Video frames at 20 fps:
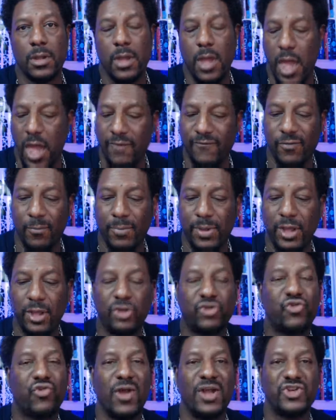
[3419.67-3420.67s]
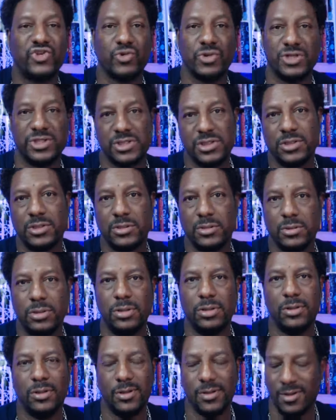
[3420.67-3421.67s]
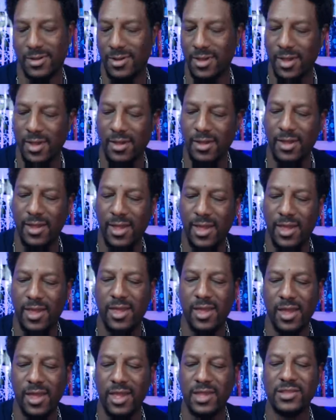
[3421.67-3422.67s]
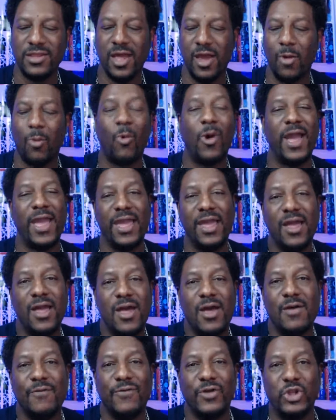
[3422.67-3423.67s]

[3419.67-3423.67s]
and for being treacherous in their way, for